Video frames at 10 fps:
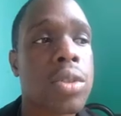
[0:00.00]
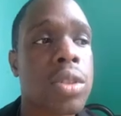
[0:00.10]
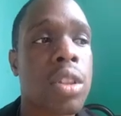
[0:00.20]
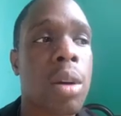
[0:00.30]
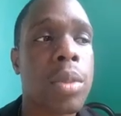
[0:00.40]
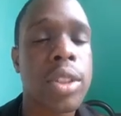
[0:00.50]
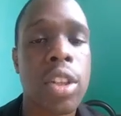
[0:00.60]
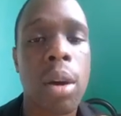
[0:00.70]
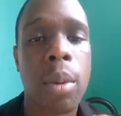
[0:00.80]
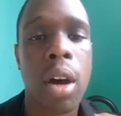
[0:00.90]
stumbled
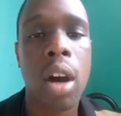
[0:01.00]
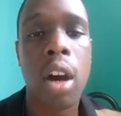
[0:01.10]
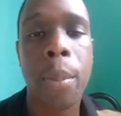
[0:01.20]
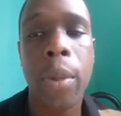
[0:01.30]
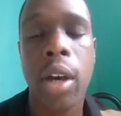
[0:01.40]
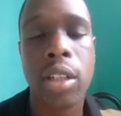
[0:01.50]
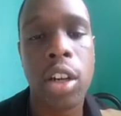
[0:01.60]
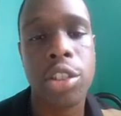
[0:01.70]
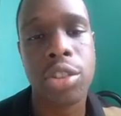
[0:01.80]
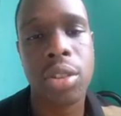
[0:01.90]
upon
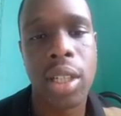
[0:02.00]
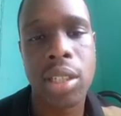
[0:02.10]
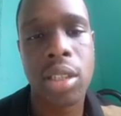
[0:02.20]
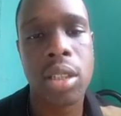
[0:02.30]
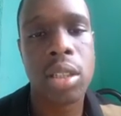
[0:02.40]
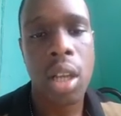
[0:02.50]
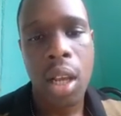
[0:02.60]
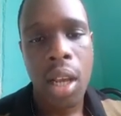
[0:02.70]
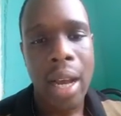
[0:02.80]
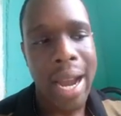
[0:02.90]
contradictions,
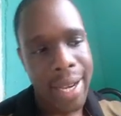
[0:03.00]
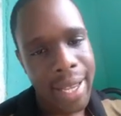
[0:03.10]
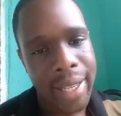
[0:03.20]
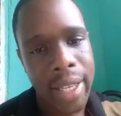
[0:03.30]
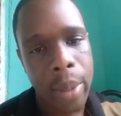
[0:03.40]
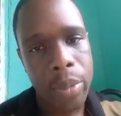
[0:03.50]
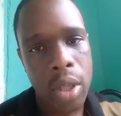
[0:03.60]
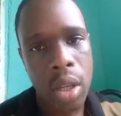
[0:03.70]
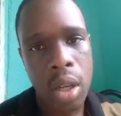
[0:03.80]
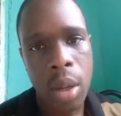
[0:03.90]
and I
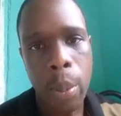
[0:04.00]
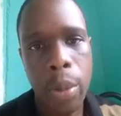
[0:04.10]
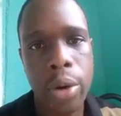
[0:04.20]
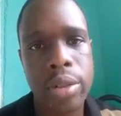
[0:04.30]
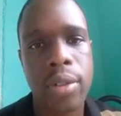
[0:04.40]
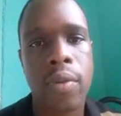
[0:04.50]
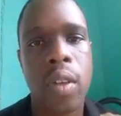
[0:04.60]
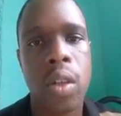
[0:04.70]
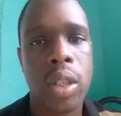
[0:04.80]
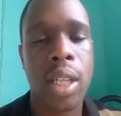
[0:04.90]
kept
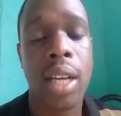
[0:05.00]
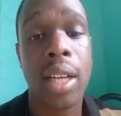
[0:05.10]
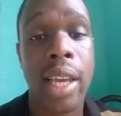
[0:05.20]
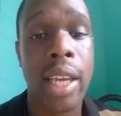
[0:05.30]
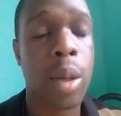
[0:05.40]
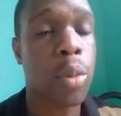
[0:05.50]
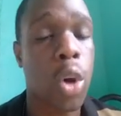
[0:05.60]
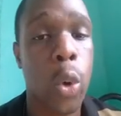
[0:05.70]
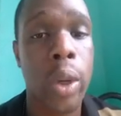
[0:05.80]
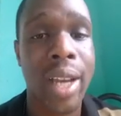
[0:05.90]
persevering, and I kept
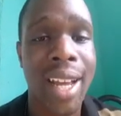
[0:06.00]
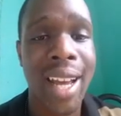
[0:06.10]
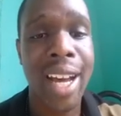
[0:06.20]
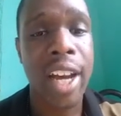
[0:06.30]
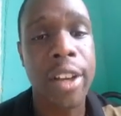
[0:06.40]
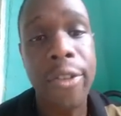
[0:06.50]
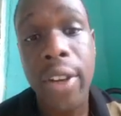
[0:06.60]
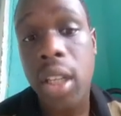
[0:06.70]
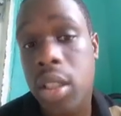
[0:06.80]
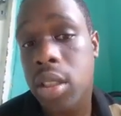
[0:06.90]
going. I
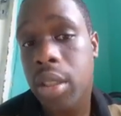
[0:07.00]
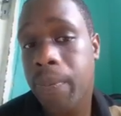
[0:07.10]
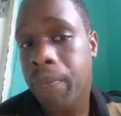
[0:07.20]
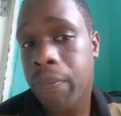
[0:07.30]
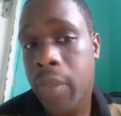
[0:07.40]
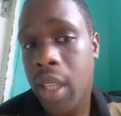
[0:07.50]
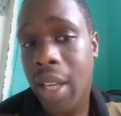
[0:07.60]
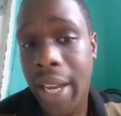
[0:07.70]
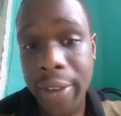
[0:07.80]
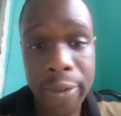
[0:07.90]
failed,
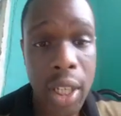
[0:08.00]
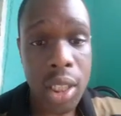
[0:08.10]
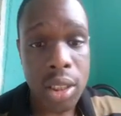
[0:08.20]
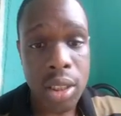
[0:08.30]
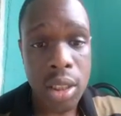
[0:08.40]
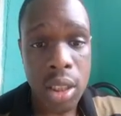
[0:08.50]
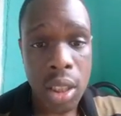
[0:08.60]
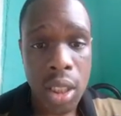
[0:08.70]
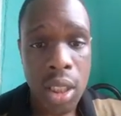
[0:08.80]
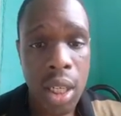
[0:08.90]

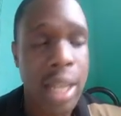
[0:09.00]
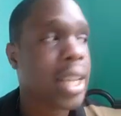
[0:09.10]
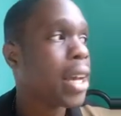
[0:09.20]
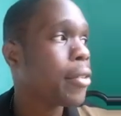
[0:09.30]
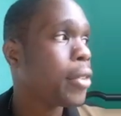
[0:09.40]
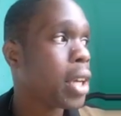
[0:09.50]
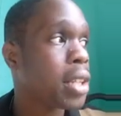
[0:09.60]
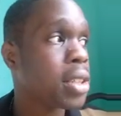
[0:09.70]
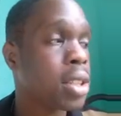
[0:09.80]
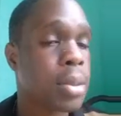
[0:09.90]
and I
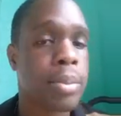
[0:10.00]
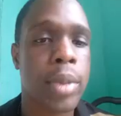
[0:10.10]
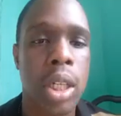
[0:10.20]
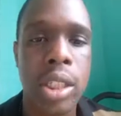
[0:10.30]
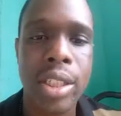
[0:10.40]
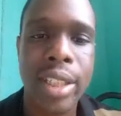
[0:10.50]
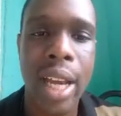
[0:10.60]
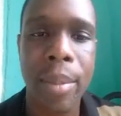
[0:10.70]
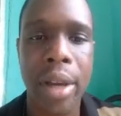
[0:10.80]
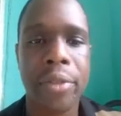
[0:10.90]
failed. But each
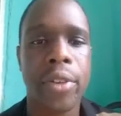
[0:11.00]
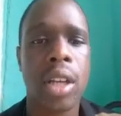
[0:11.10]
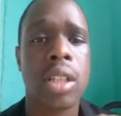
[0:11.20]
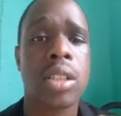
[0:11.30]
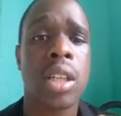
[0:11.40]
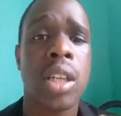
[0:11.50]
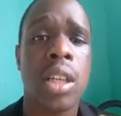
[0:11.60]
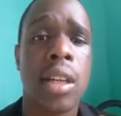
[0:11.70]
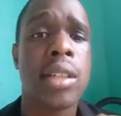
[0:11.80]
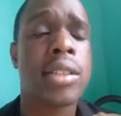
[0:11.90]
time I failed,
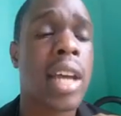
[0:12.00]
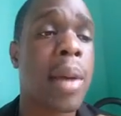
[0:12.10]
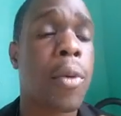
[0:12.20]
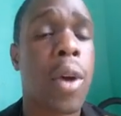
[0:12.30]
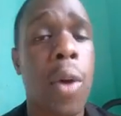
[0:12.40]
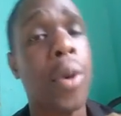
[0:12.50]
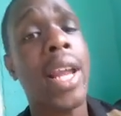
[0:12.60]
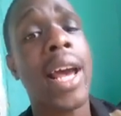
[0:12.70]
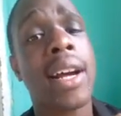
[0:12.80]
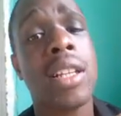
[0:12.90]
each time
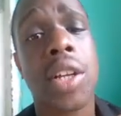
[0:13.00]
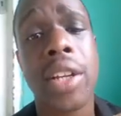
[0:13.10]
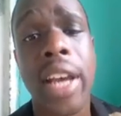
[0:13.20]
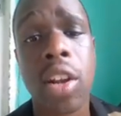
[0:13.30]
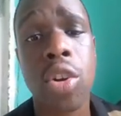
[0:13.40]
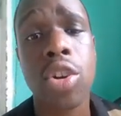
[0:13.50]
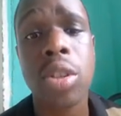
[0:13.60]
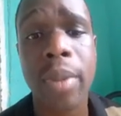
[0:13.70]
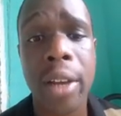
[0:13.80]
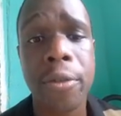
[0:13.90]
when I cleared that
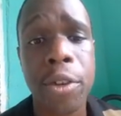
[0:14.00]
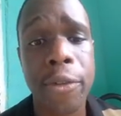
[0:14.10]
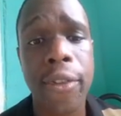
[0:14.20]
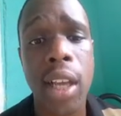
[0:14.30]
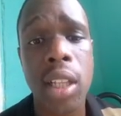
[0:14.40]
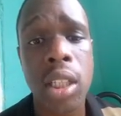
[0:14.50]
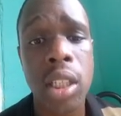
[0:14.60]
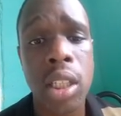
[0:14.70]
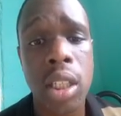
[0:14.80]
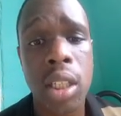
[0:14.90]
hurdle, my foot fell
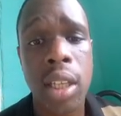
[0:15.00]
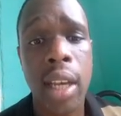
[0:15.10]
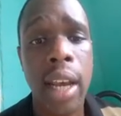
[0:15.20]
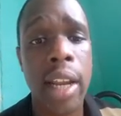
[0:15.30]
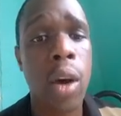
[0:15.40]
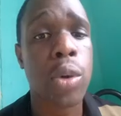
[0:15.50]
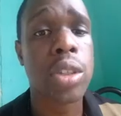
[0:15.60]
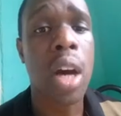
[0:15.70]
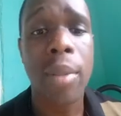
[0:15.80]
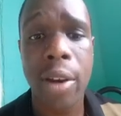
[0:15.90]
and I
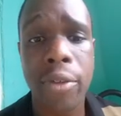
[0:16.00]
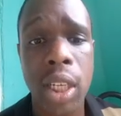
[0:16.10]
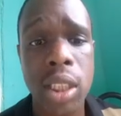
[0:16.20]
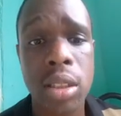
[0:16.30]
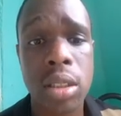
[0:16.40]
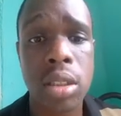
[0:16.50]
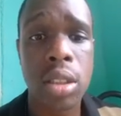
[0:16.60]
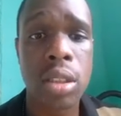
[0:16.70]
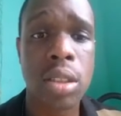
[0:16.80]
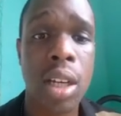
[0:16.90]
was on my face,
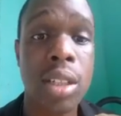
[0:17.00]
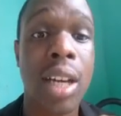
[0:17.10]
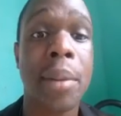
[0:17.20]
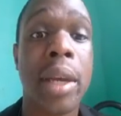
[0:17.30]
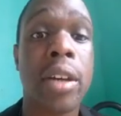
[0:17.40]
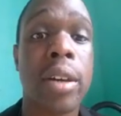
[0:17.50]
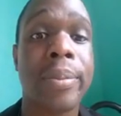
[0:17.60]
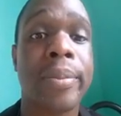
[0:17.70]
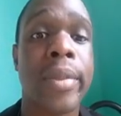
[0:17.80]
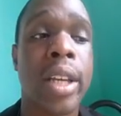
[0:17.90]
I got back
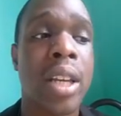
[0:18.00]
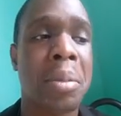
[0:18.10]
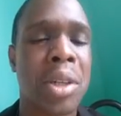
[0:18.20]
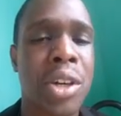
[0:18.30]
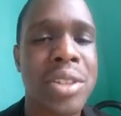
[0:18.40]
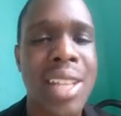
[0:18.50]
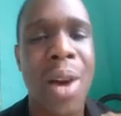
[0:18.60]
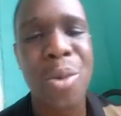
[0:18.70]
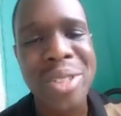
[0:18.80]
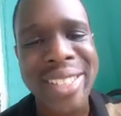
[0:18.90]
up because
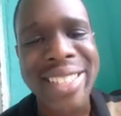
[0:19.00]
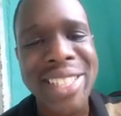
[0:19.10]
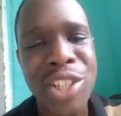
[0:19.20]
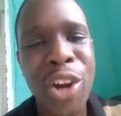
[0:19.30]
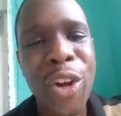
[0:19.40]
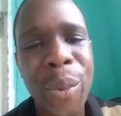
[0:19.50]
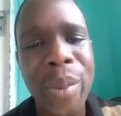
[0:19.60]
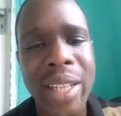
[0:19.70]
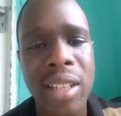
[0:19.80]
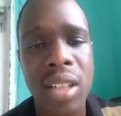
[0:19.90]
I was
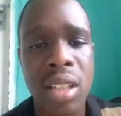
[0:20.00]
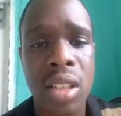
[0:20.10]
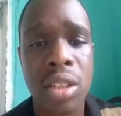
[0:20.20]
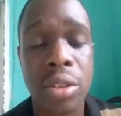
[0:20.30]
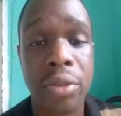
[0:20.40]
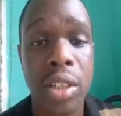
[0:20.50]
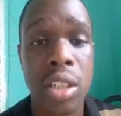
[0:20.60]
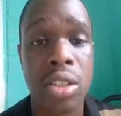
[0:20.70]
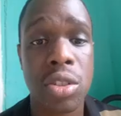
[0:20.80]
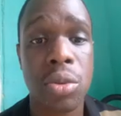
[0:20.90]
determined to
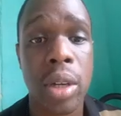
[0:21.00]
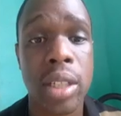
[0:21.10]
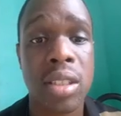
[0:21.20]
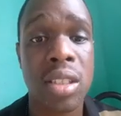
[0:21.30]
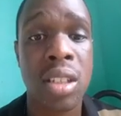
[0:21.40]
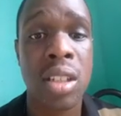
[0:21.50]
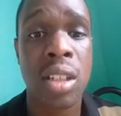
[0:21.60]
finish the race.